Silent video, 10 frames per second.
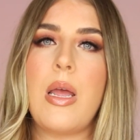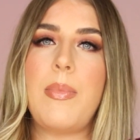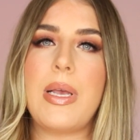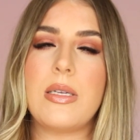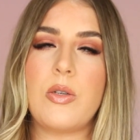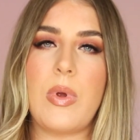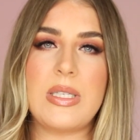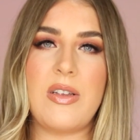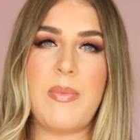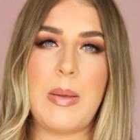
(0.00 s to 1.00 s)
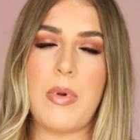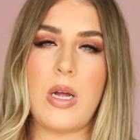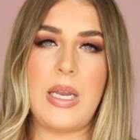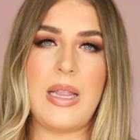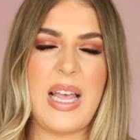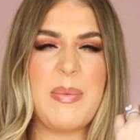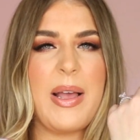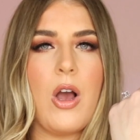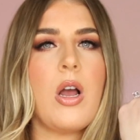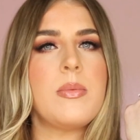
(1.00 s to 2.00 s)
because the rest of my body, like
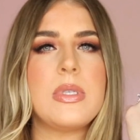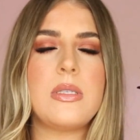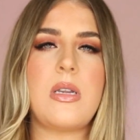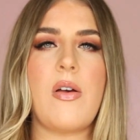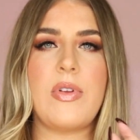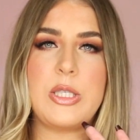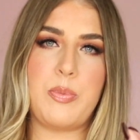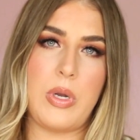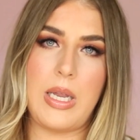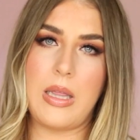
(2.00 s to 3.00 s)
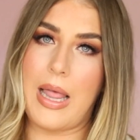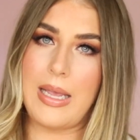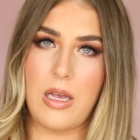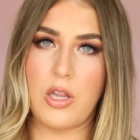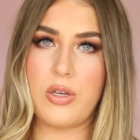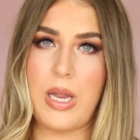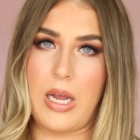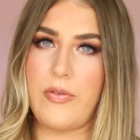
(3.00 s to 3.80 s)
my arms and stuff, it's pretty light colored hair